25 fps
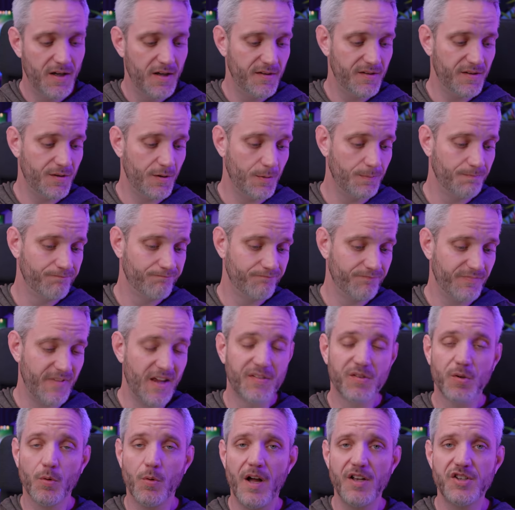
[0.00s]
So
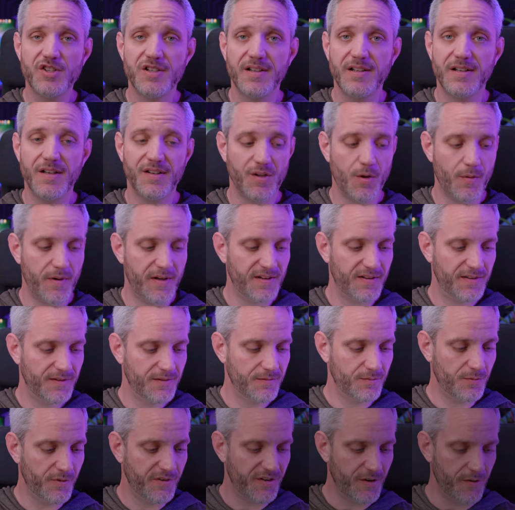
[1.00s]
thanks for watching. As always,
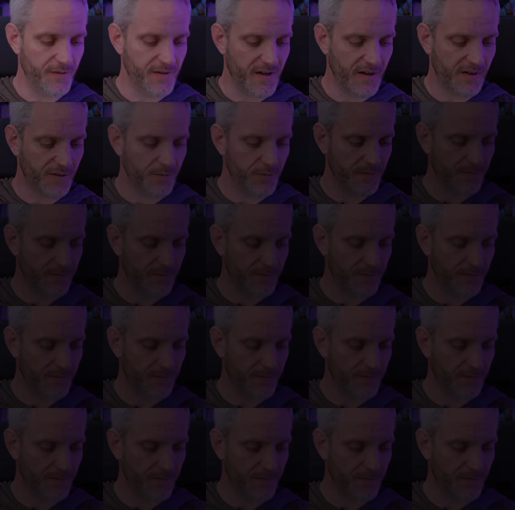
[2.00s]
we'll see you in the next